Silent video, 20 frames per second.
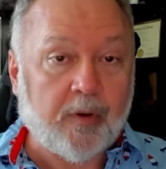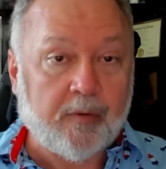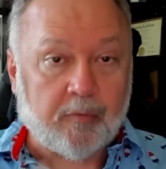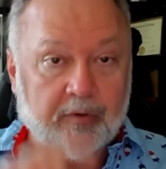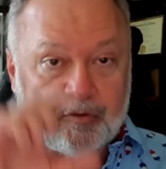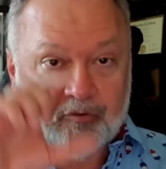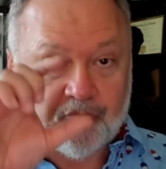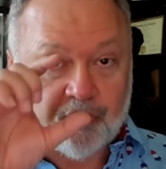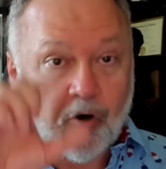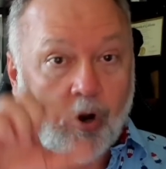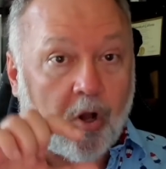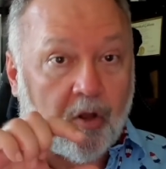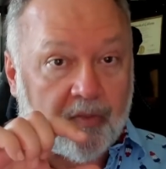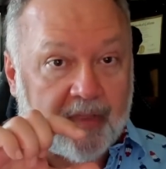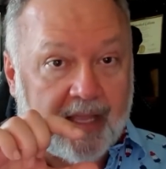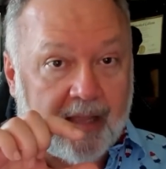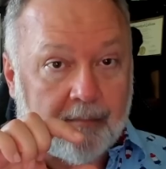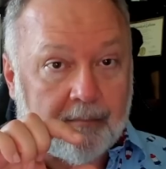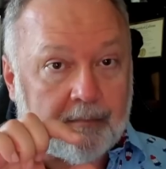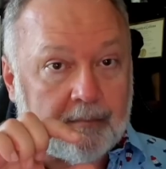would draw
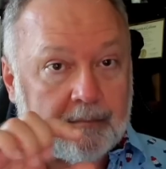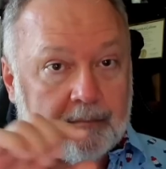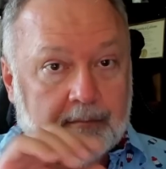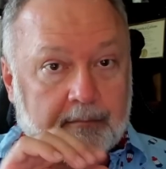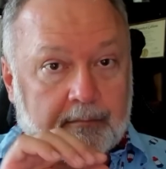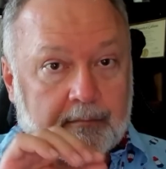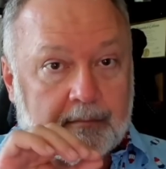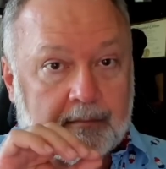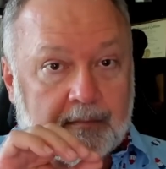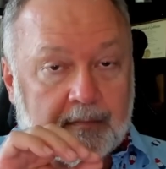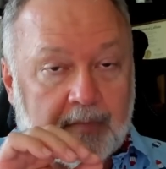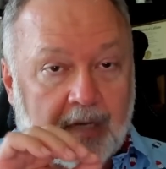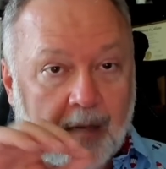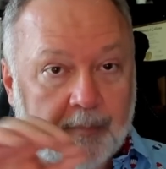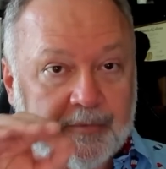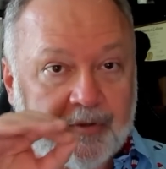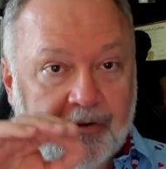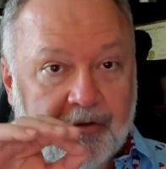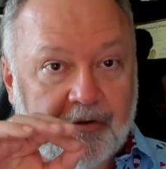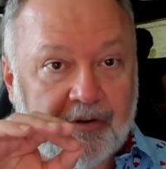them up
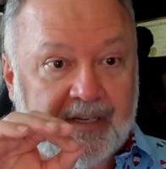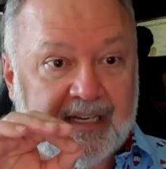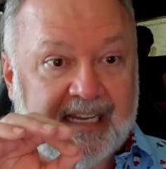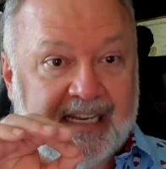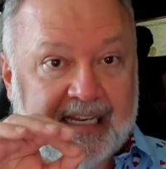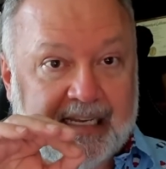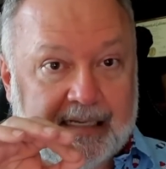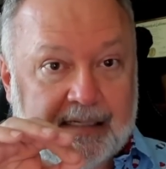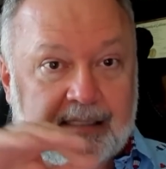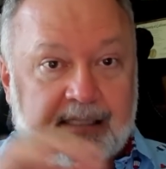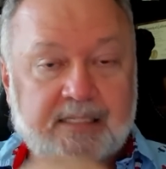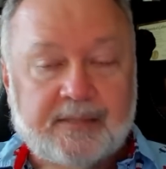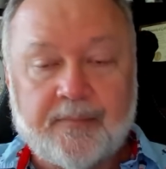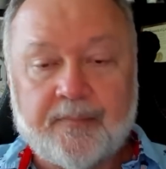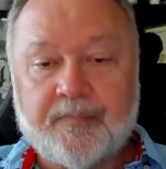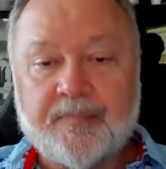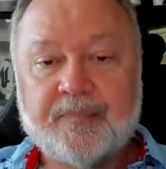to their knees,